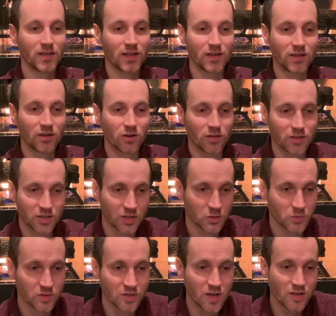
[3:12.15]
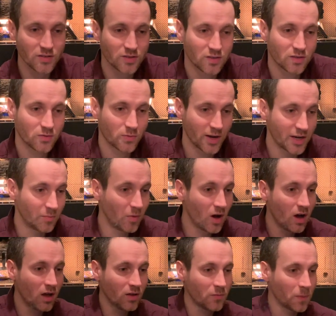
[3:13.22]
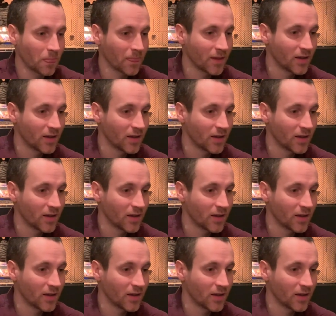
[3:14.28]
And here are the test results. Ran them all.